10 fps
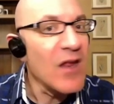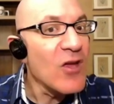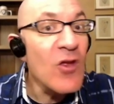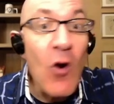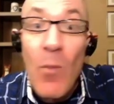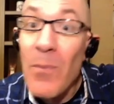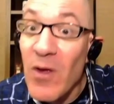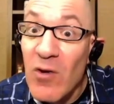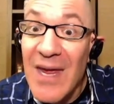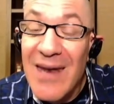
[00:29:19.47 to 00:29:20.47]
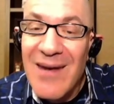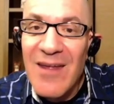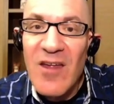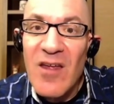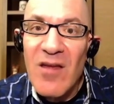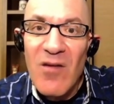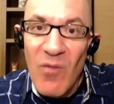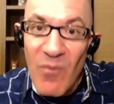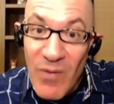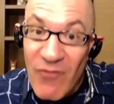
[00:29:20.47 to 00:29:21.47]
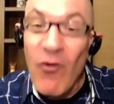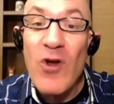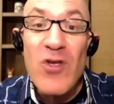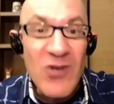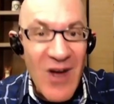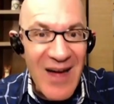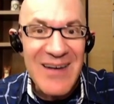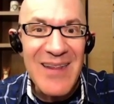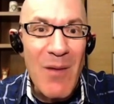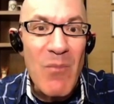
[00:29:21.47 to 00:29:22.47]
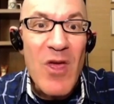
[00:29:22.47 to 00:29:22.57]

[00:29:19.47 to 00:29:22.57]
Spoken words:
You don't build it before you talk to them.